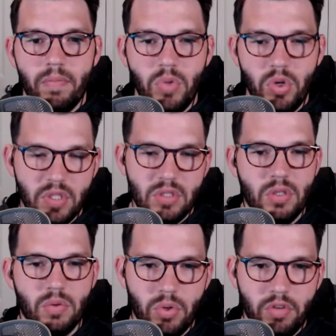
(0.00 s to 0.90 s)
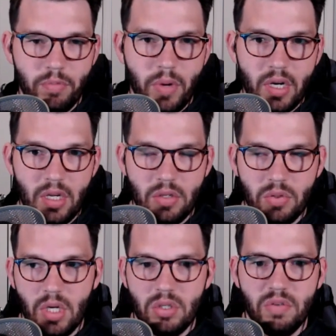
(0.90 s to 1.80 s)
moved into the role of marketing
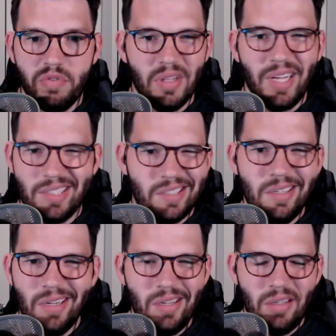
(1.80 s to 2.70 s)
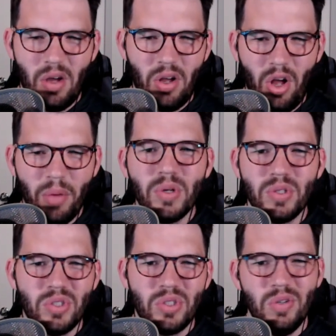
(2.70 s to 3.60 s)
director for the last
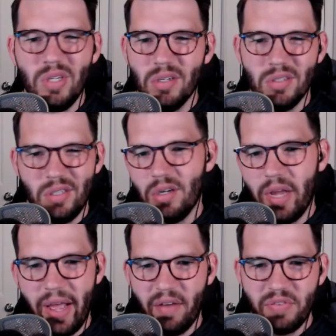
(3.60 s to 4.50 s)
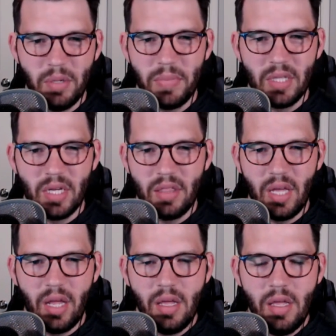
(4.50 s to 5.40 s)
almost 2 years, year and a half, something like
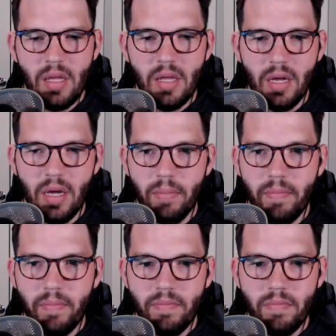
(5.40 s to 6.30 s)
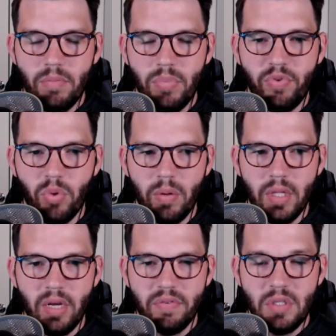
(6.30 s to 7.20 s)
that, before we
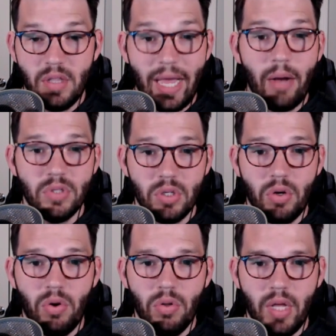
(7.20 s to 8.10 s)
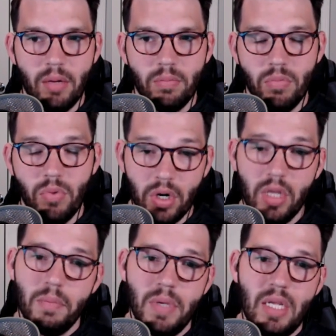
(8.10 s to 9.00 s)
left. That was a whole lot more
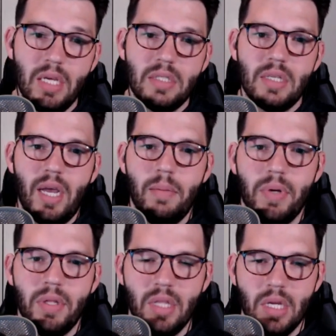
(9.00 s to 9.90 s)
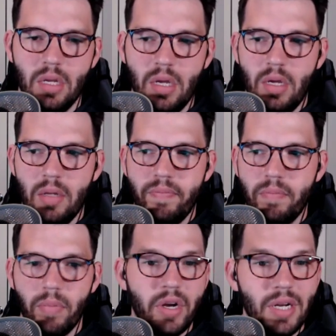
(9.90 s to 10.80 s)
on the media side, but then
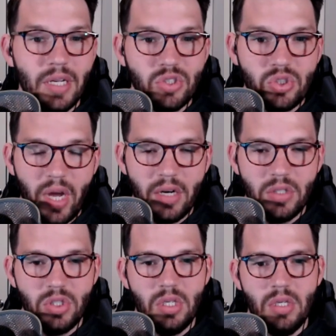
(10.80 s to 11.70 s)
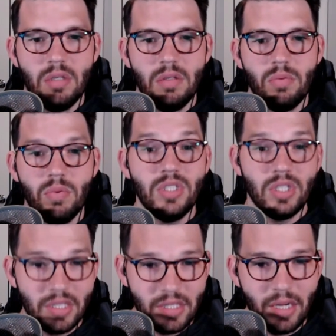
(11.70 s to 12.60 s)
marketing strategy,
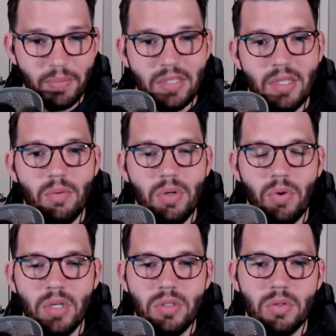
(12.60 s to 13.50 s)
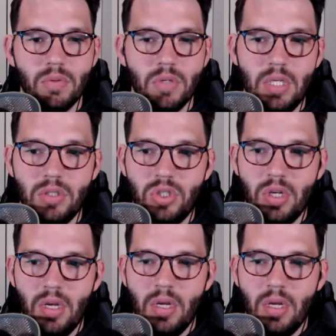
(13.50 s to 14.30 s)
reaching the segments that we want to reach,